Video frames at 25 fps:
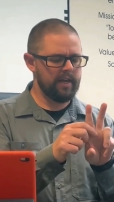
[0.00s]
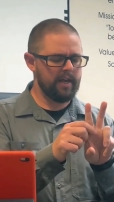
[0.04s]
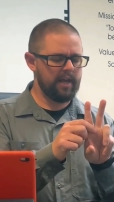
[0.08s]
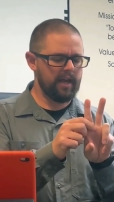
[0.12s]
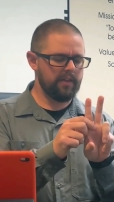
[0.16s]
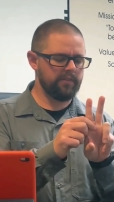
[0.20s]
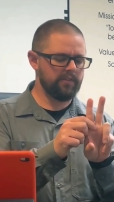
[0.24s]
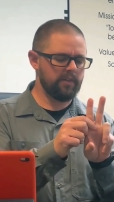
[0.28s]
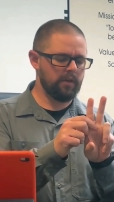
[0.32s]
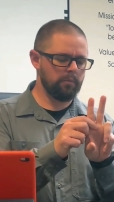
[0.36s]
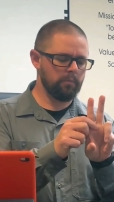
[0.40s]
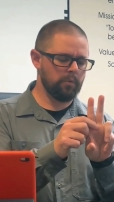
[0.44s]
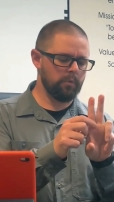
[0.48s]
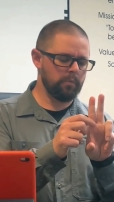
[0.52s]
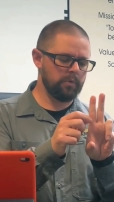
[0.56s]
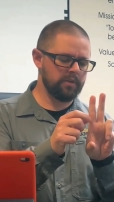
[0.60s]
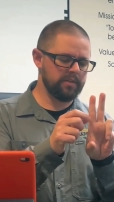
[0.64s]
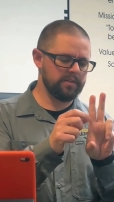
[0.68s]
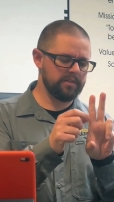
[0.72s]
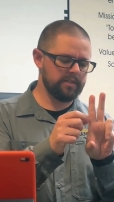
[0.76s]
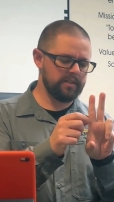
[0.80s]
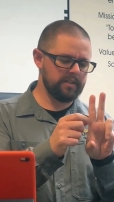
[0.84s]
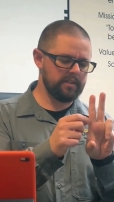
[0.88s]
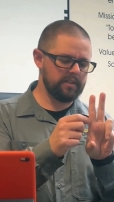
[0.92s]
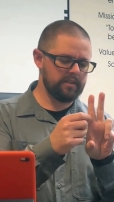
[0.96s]
And then when we
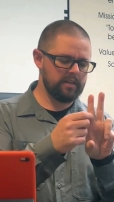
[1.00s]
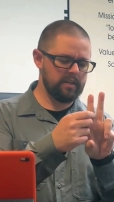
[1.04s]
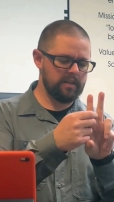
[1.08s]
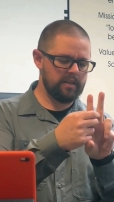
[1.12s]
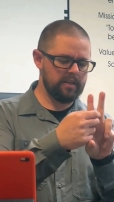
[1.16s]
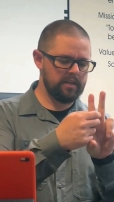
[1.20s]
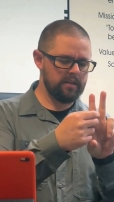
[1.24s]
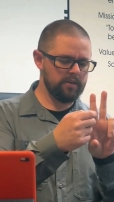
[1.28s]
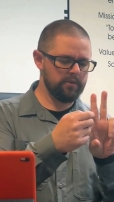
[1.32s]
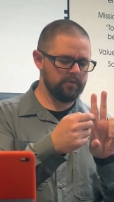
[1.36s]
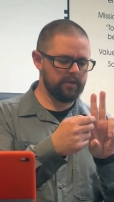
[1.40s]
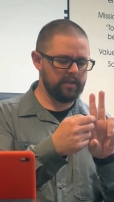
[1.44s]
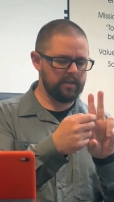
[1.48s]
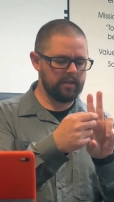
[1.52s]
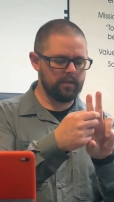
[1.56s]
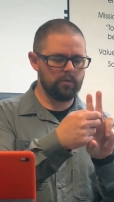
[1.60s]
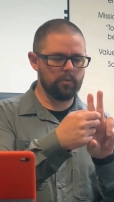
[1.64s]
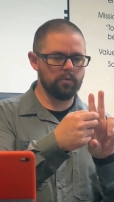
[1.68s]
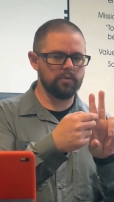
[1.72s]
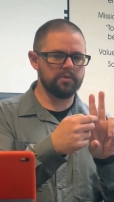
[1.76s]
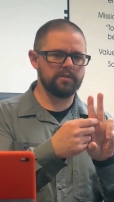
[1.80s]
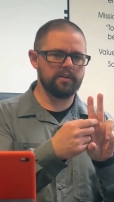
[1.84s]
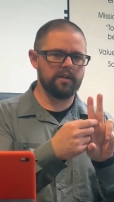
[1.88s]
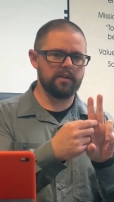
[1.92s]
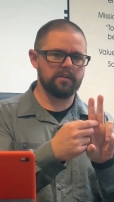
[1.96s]
see near
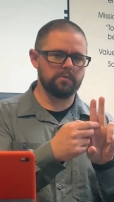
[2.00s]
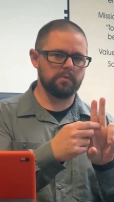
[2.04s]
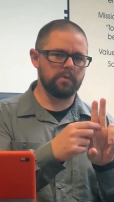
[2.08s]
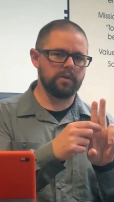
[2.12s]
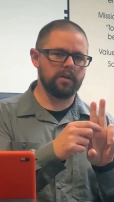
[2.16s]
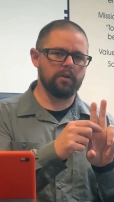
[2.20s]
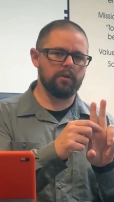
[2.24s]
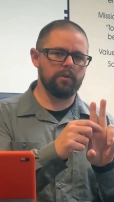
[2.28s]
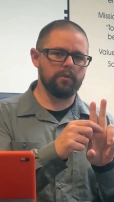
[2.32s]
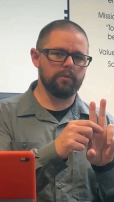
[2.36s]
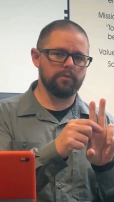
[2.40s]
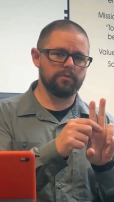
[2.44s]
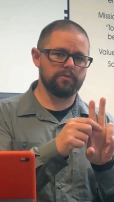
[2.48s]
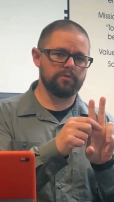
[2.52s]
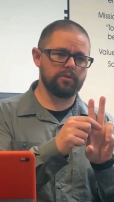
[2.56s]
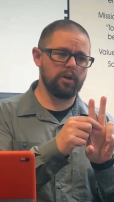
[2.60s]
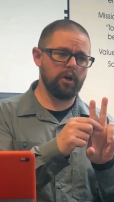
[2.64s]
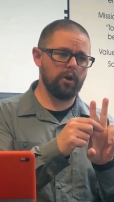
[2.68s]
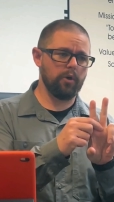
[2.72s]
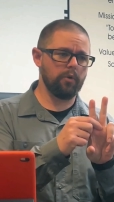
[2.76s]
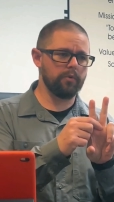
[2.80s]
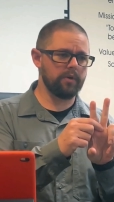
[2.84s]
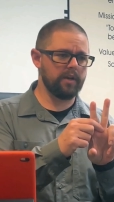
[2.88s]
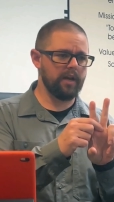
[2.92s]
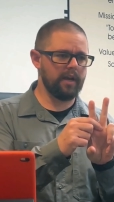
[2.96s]
equal size, we call those
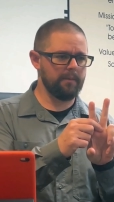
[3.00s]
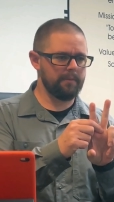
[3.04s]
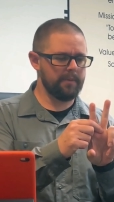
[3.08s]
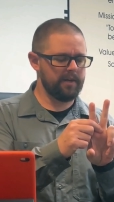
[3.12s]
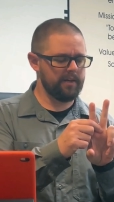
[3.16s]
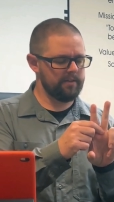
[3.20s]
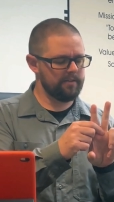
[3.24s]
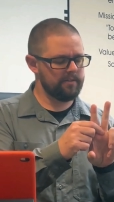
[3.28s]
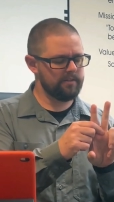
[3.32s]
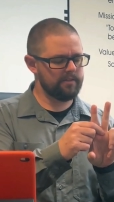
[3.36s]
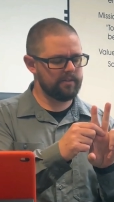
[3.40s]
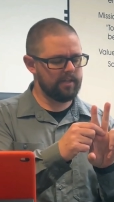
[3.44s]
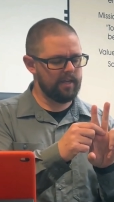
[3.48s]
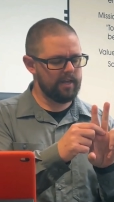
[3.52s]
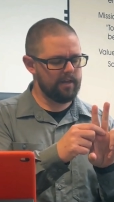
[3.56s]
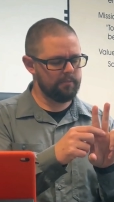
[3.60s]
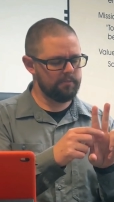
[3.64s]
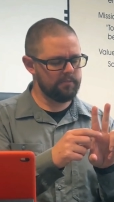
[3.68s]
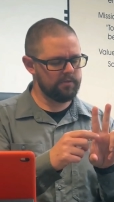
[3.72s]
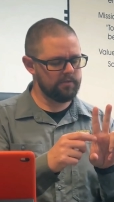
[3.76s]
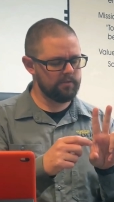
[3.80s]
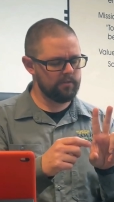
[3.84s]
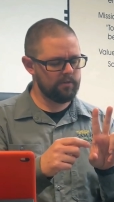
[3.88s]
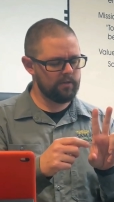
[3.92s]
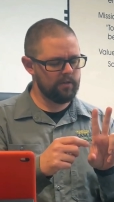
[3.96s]
codominant
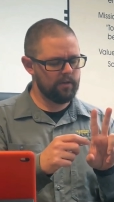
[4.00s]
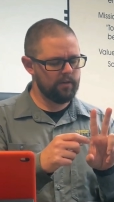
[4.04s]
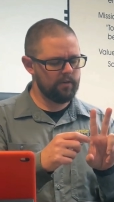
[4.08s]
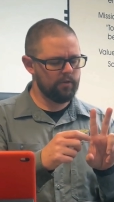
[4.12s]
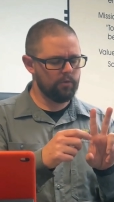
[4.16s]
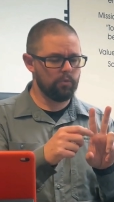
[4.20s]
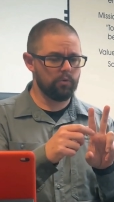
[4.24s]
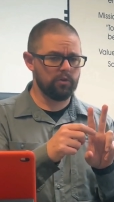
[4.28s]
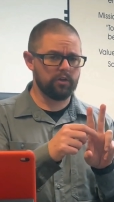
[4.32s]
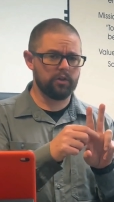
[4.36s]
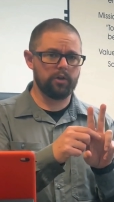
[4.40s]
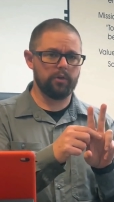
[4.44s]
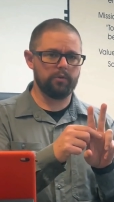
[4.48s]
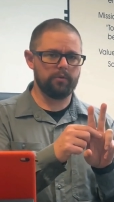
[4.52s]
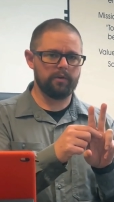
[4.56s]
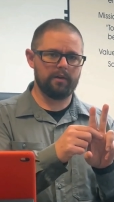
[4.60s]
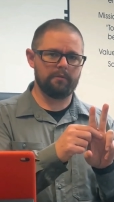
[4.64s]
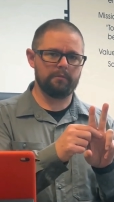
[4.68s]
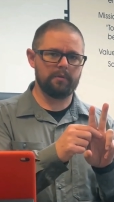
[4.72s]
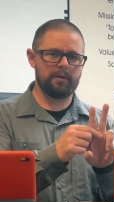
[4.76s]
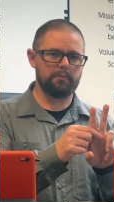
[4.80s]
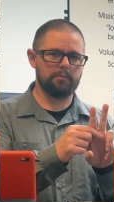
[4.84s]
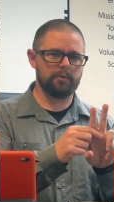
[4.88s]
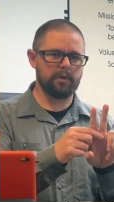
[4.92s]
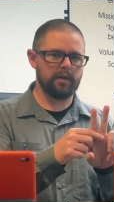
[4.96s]
stems or
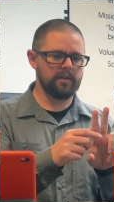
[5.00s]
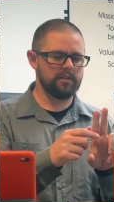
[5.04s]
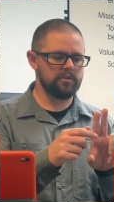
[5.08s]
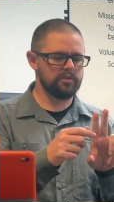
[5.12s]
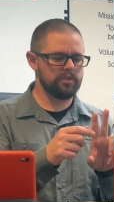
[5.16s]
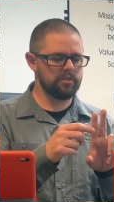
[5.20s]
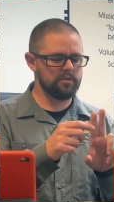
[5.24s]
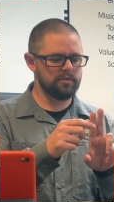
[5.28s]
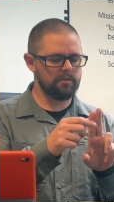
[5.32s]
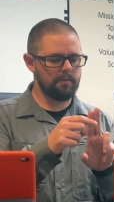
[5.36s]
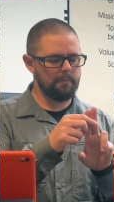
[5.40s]
codominant branches.